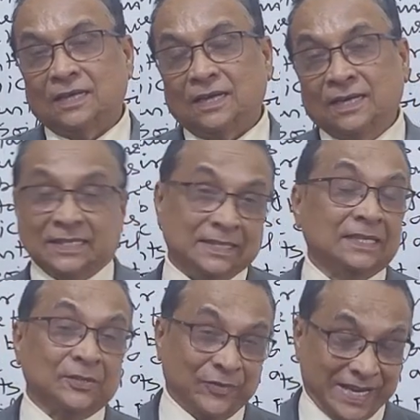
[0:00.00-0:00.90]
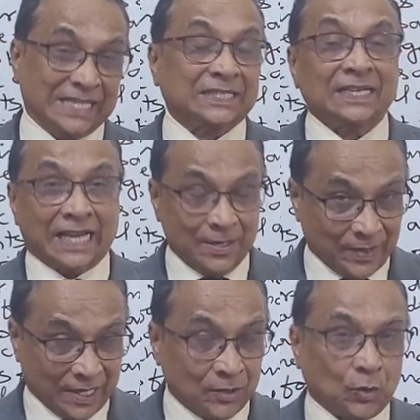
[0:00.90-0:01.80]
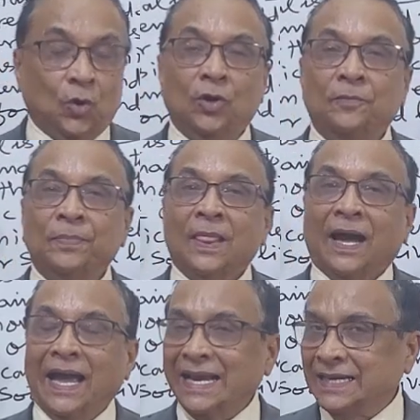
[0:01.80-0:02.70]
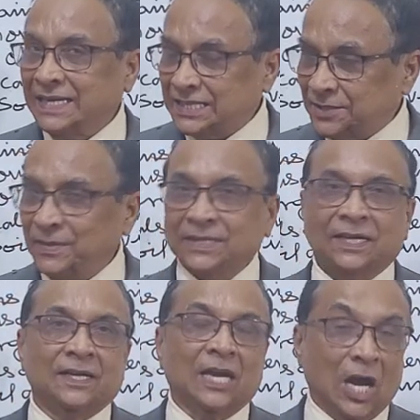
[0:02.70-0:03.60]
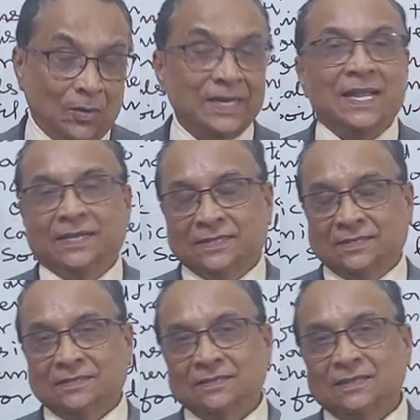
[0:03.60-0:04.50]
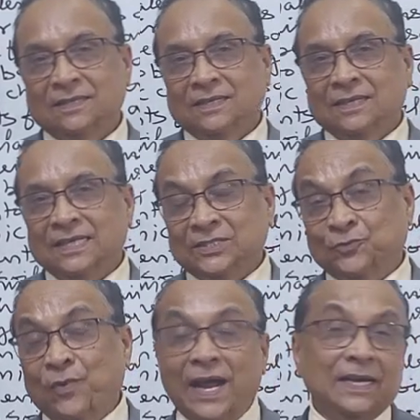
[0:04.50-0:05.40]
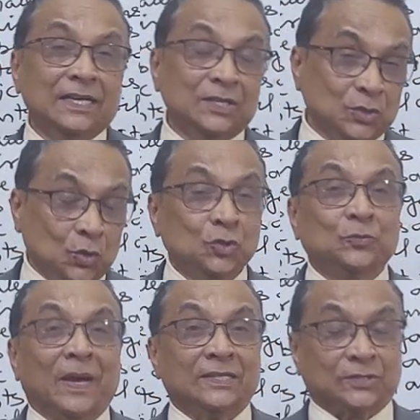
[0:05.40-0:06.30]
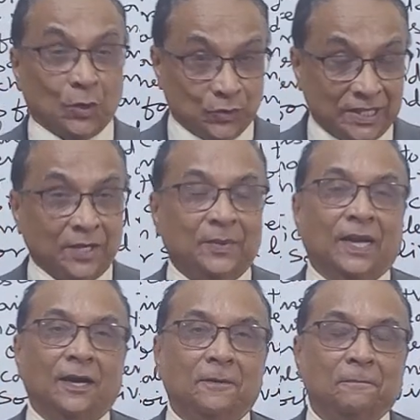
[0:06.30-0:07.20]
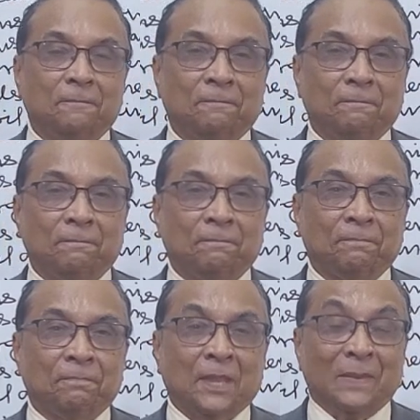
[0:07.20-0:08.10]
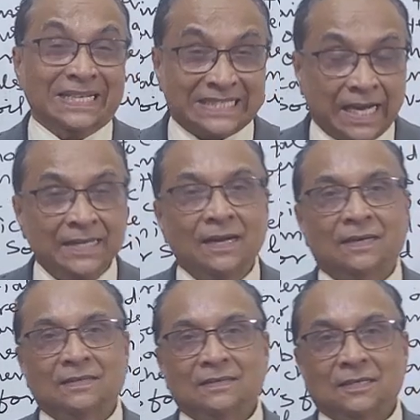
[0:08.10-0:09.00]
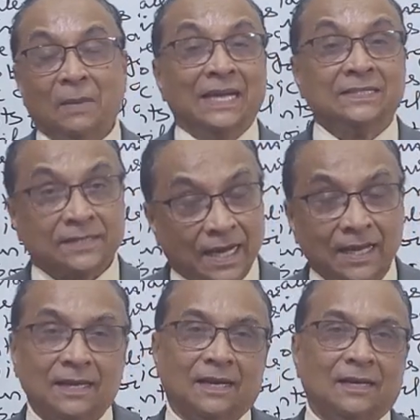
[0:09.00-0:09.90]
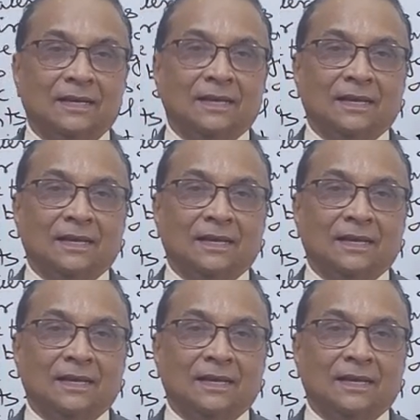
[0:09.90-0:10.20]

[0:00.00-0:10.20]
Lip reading: desertification can be controlled. And this method nowadays is widely used by Saudi Arabia, by China, by Israel